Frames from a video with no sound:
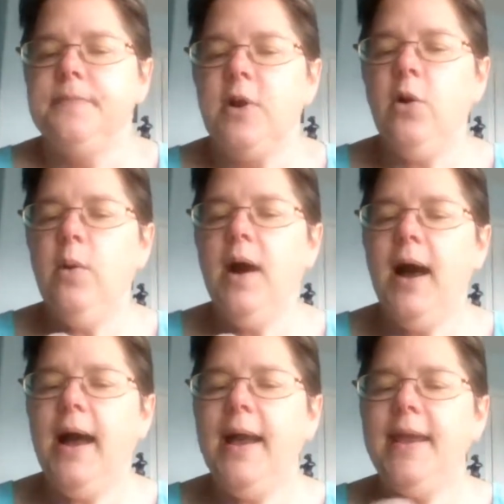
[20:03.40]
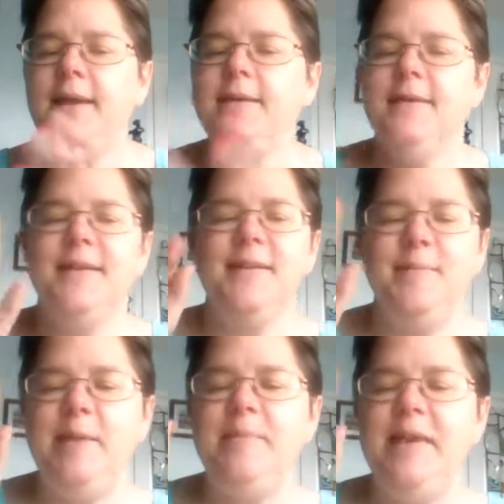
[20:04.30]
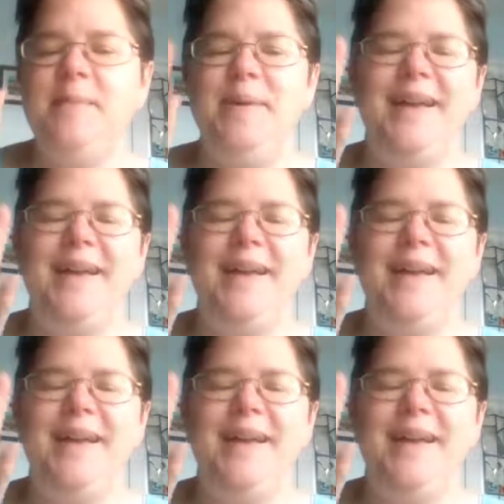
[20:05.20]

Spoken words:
Oh, hi. Meet me.